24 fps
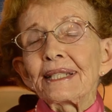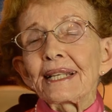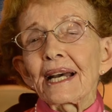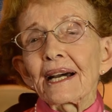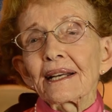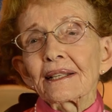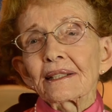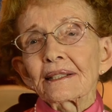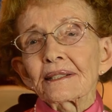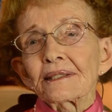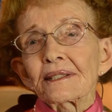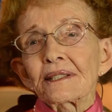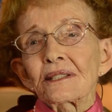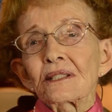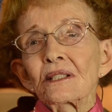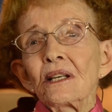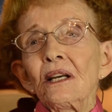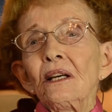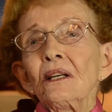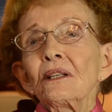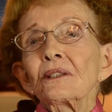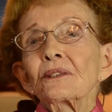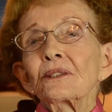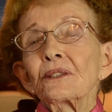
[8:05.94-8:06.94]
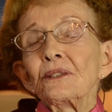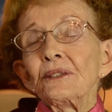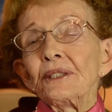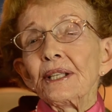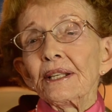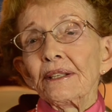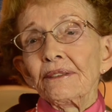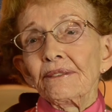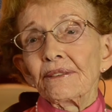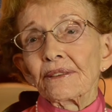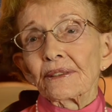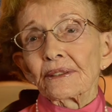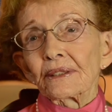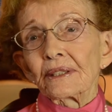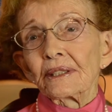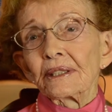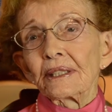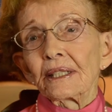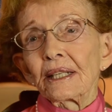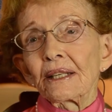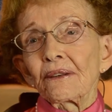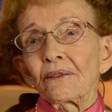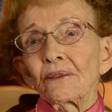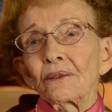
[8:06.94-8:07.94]
Dallas to Denver
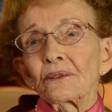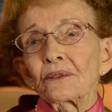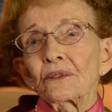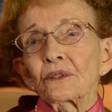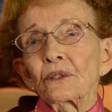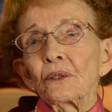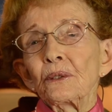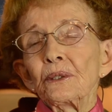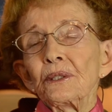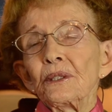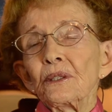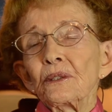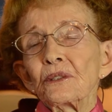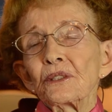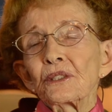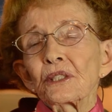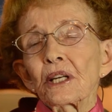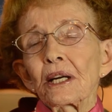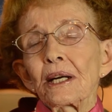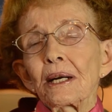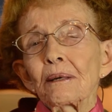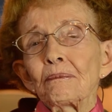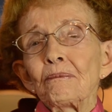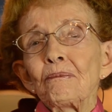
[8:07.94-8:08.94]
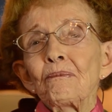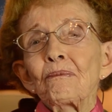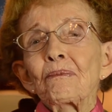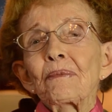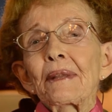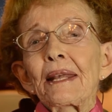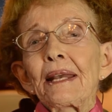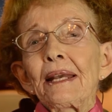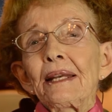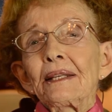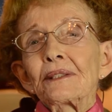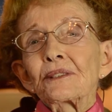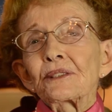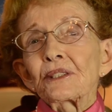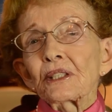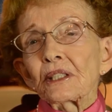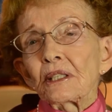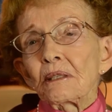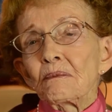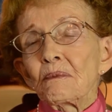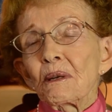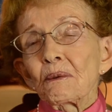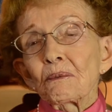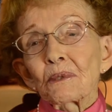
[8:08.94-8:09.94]
to a new job.
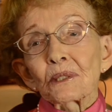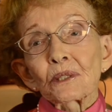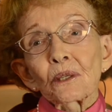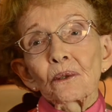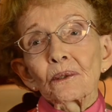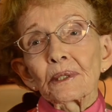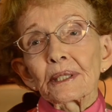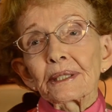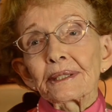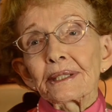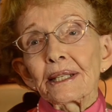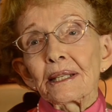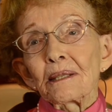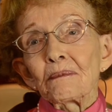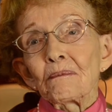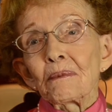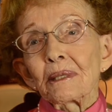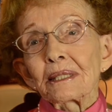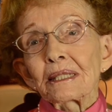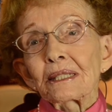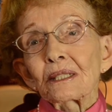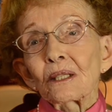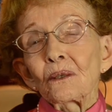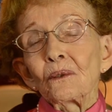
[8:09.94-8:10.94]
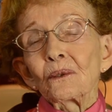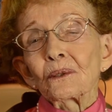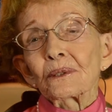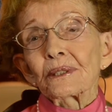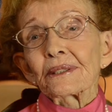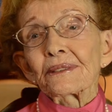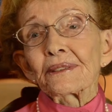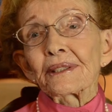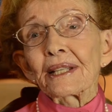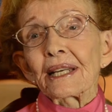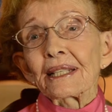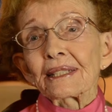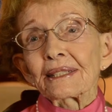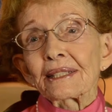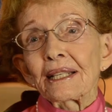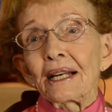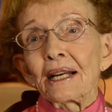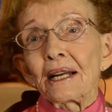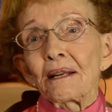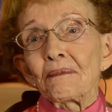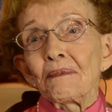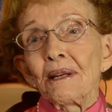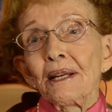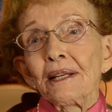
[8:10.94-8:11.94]
Jeremy was only 10 months old at that
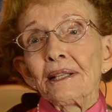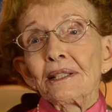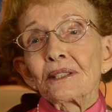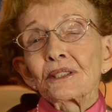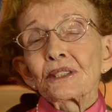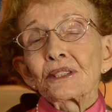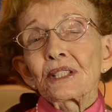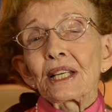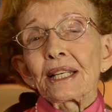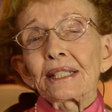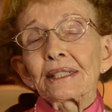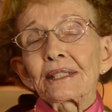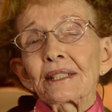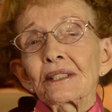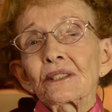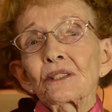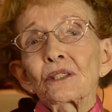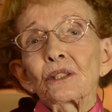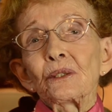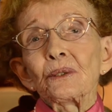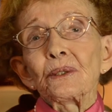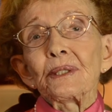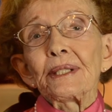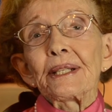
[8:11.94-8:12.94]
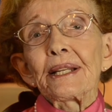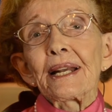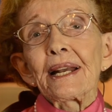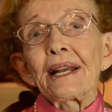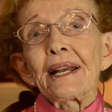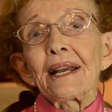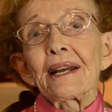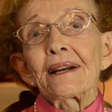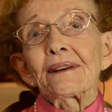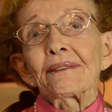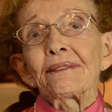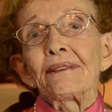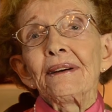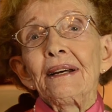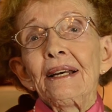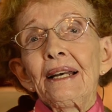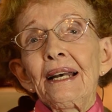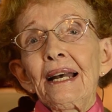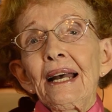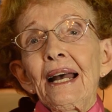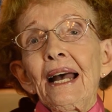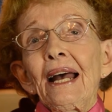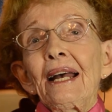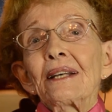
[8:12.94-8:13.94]
time, Chanda 2.5.
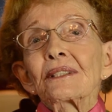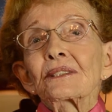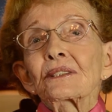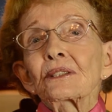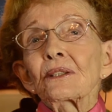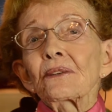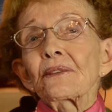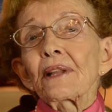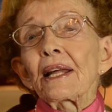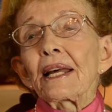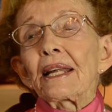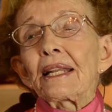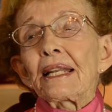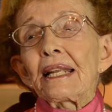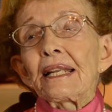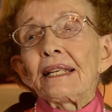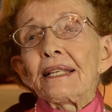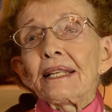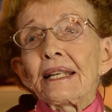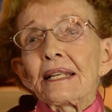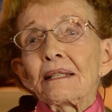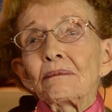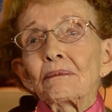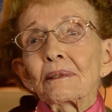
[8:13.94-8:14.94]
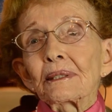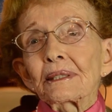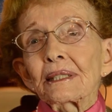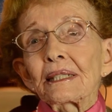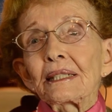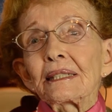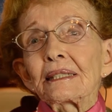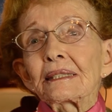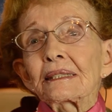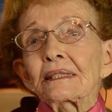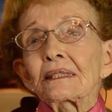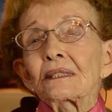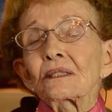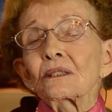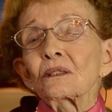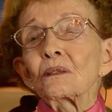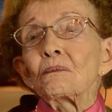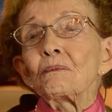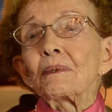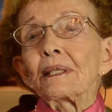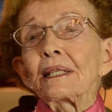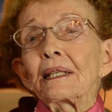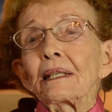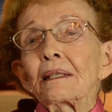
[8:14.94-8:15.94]
So that enabled us to
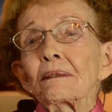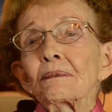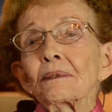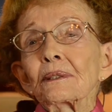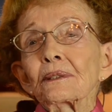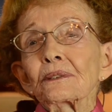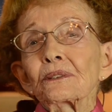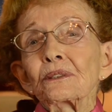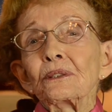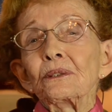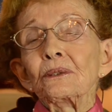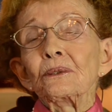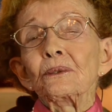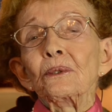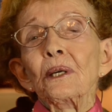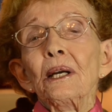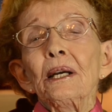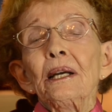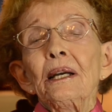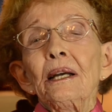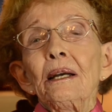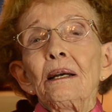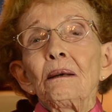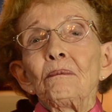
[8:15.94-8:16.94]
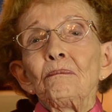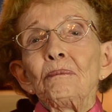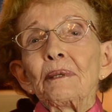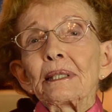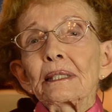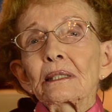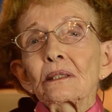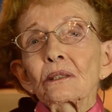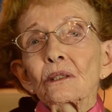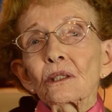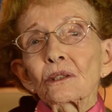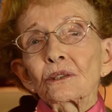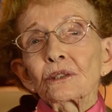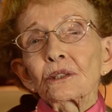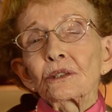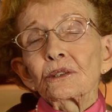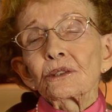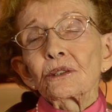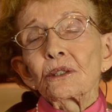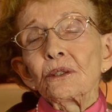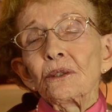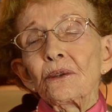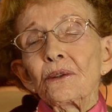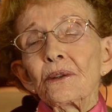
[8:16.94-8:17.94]
be able to be closer
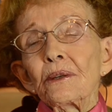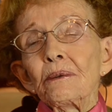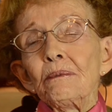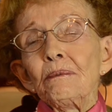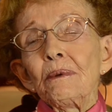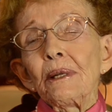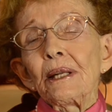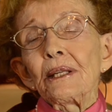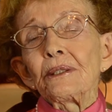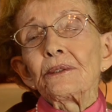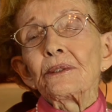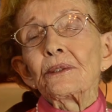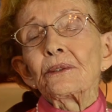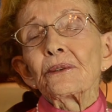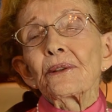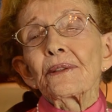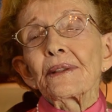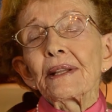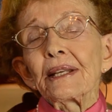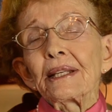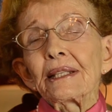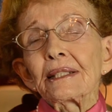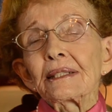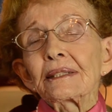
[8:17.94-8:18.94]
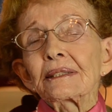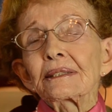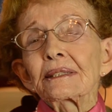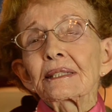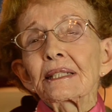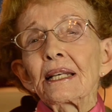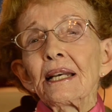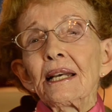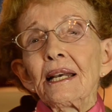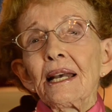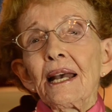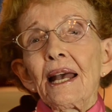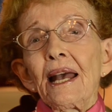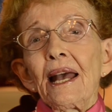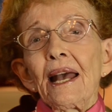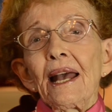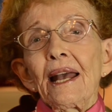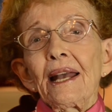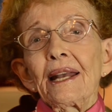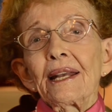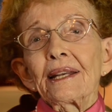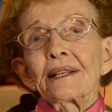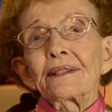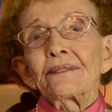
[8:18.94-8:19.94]
to them and do things,
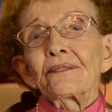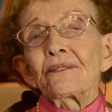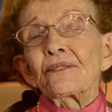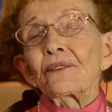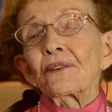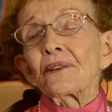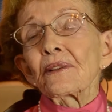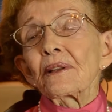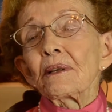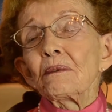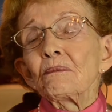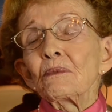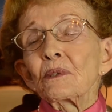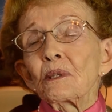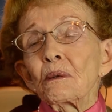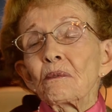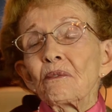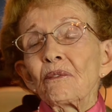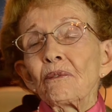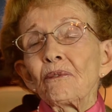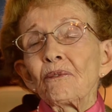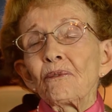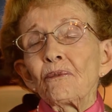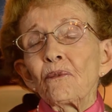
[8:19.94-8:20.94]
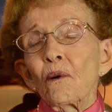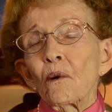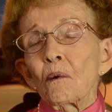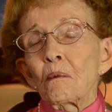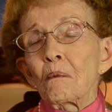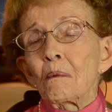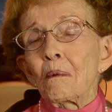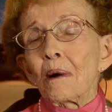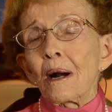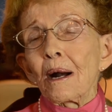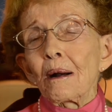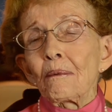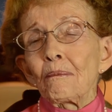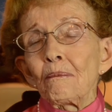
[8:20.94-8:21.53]
and for them to form